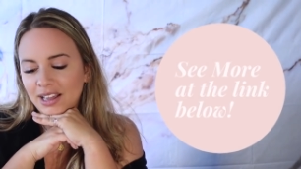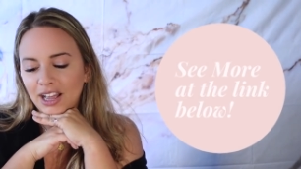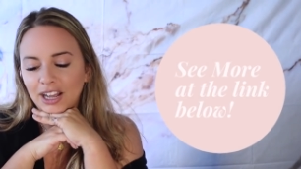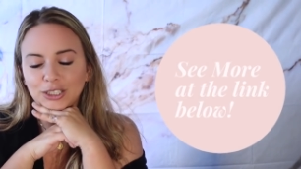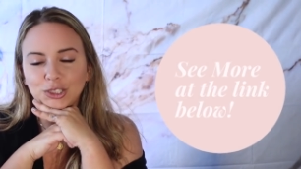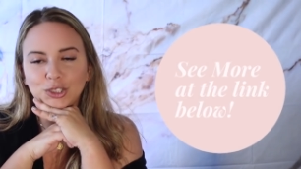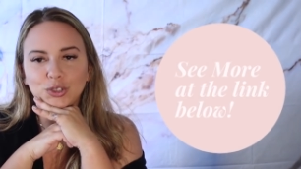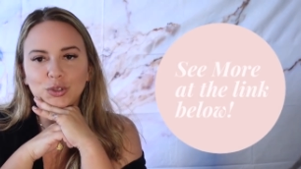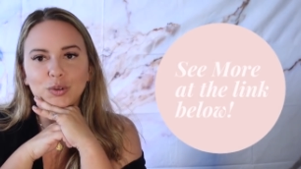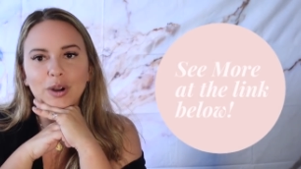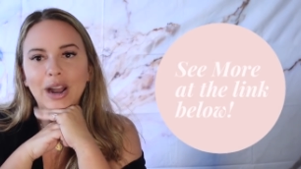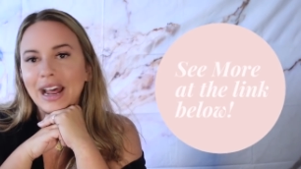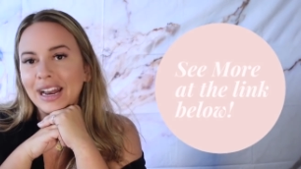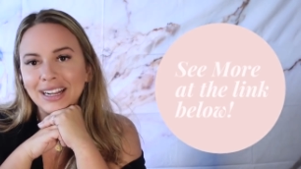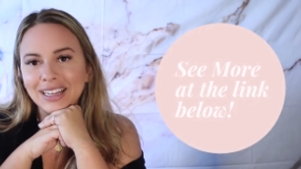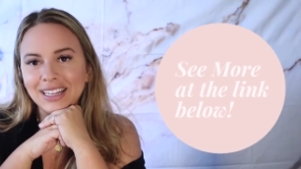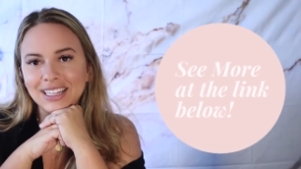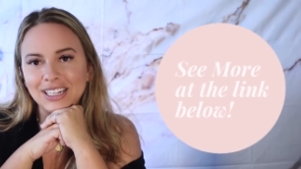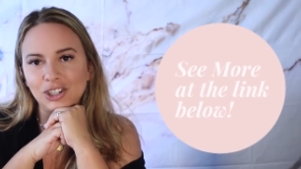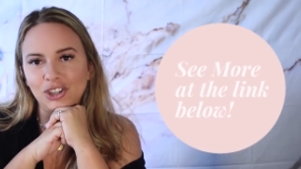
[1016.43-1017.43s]

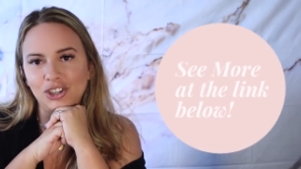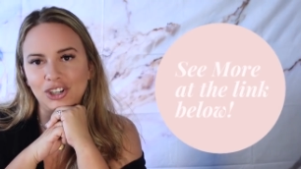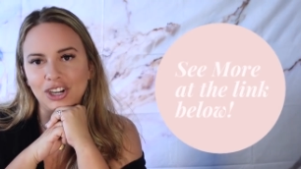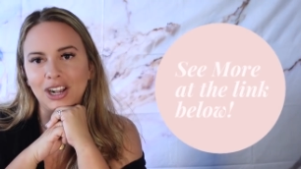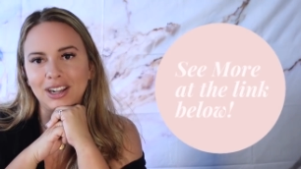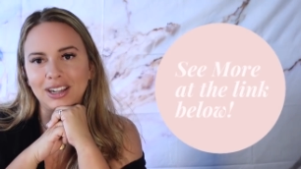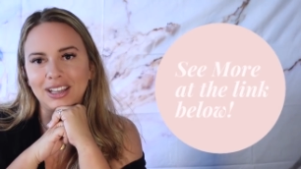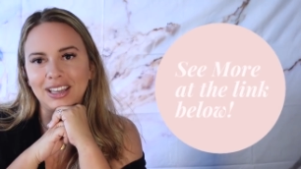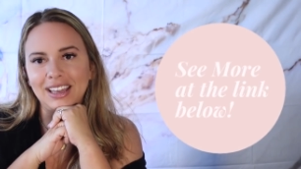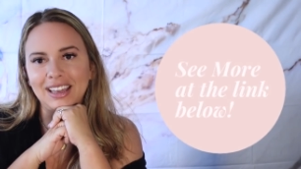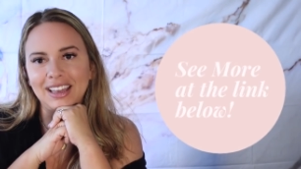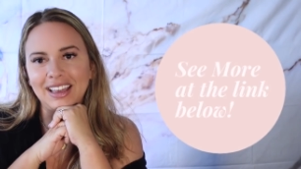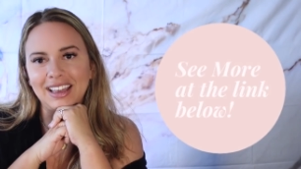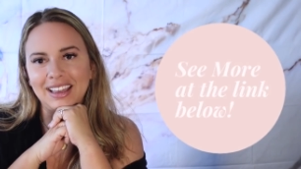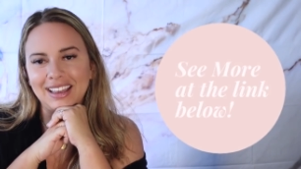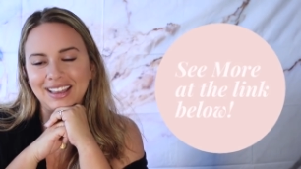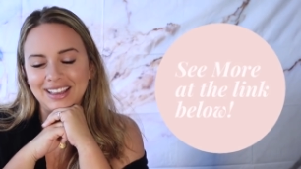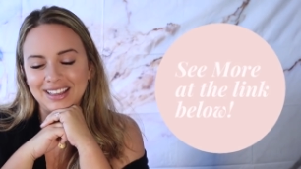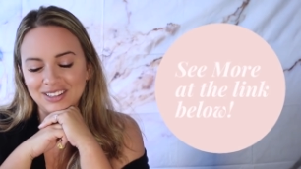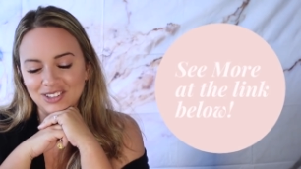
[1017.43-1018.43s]
adrenaline junkie
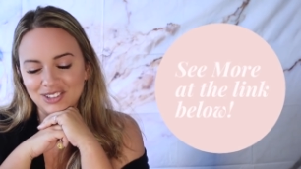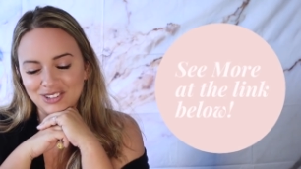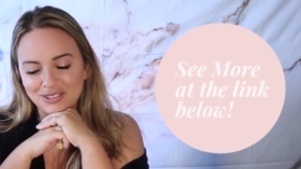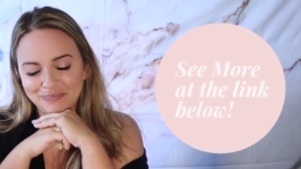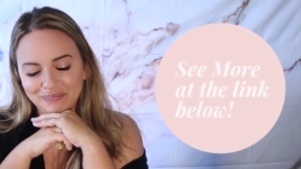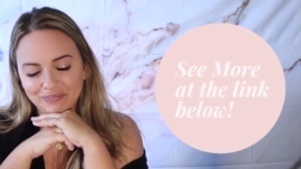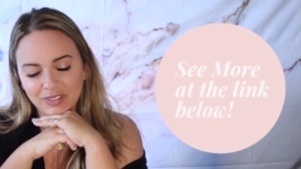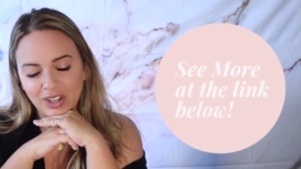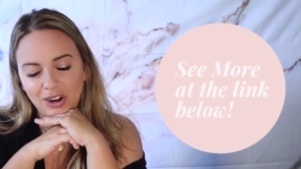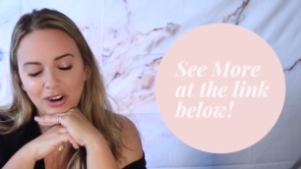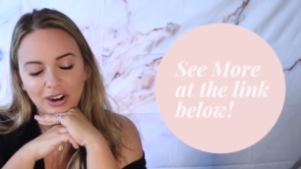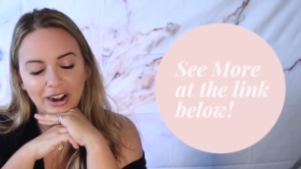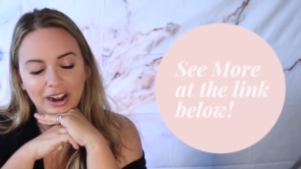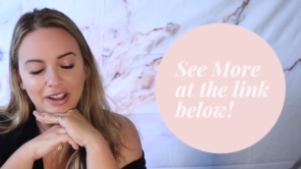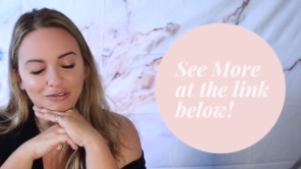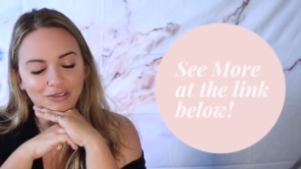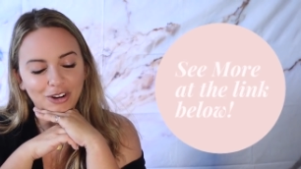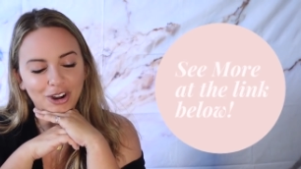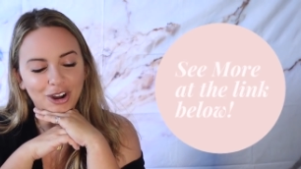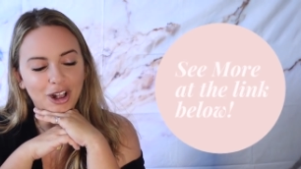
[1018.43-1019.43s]
is. All
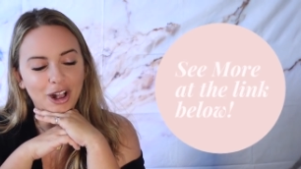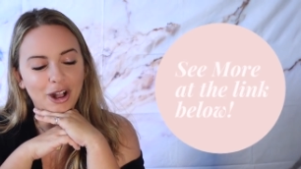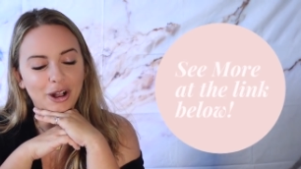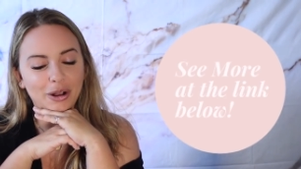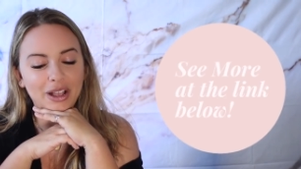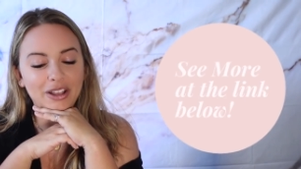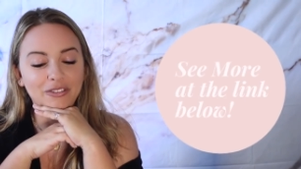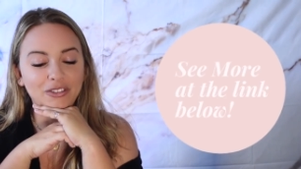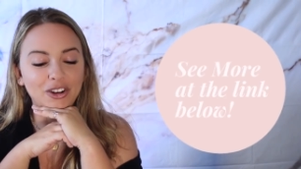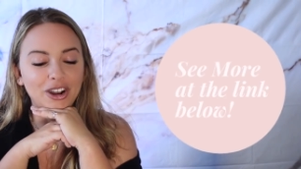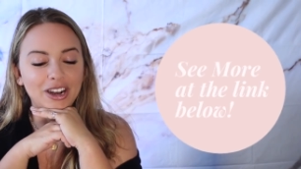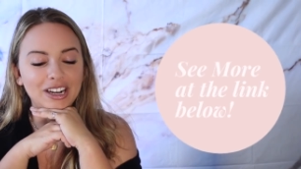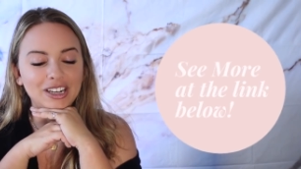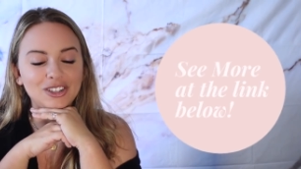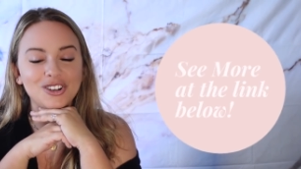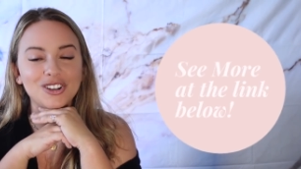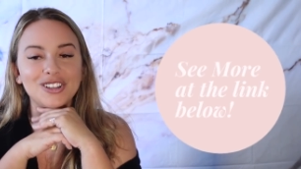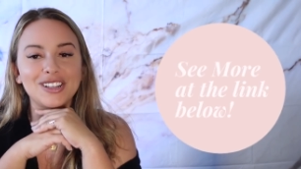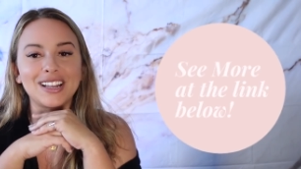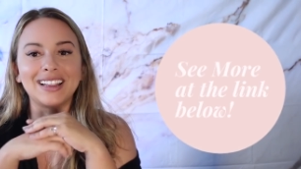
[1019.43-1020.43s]
right, Virgo, if you're
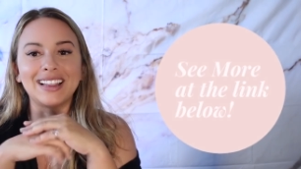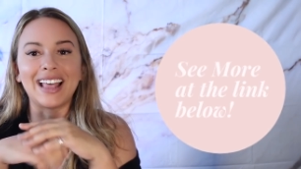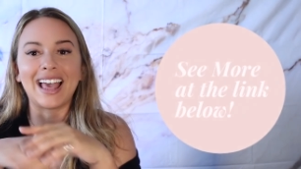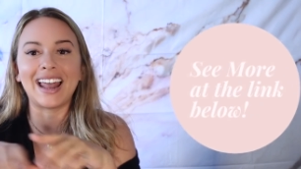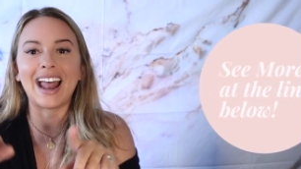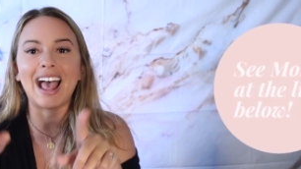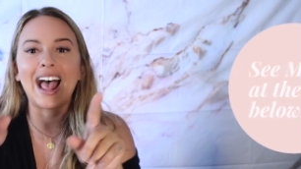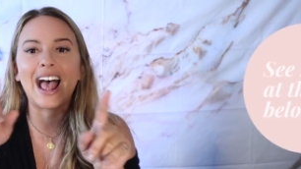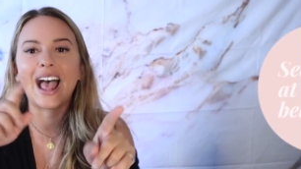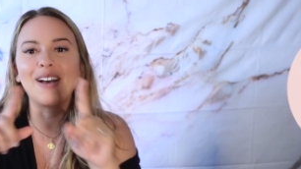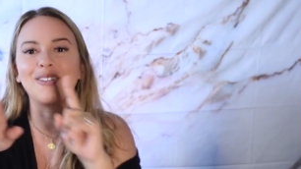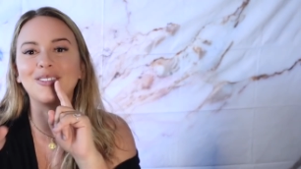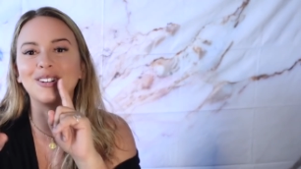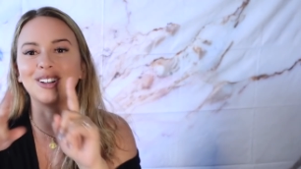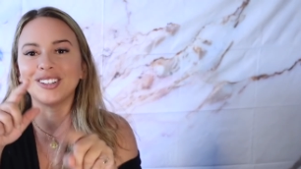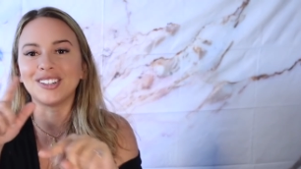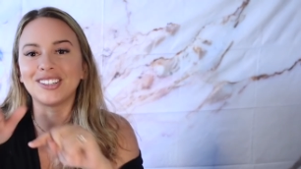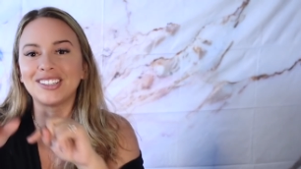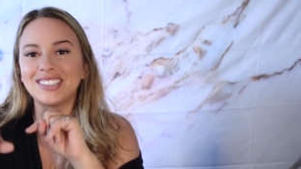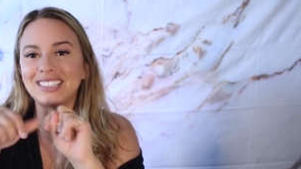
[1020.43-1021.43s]
interested in that, I
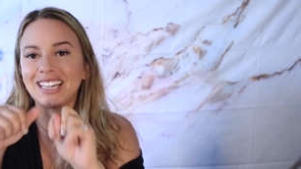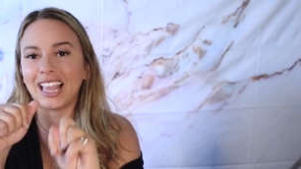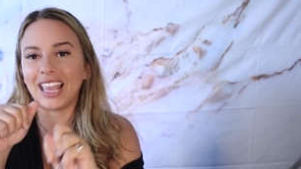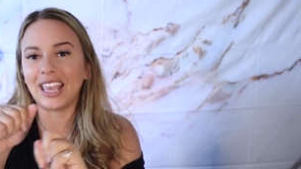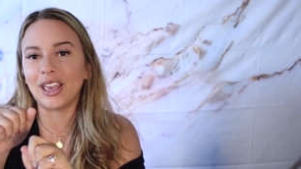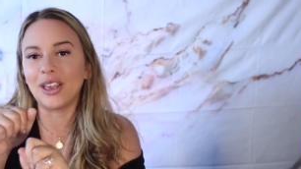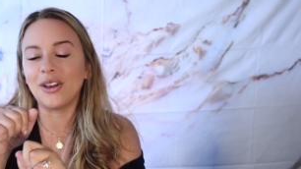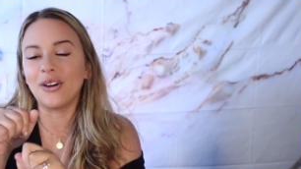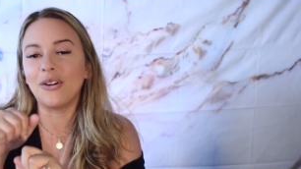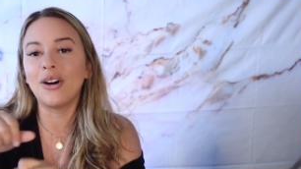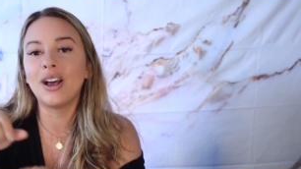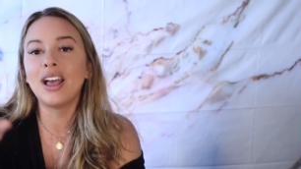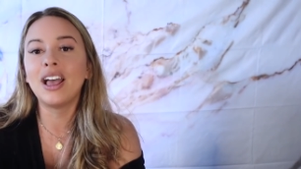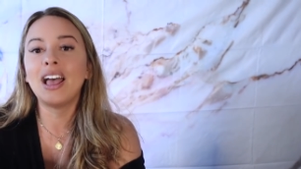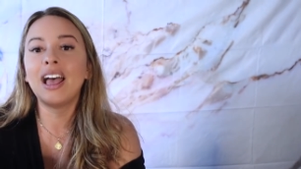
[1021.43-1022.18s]
will see you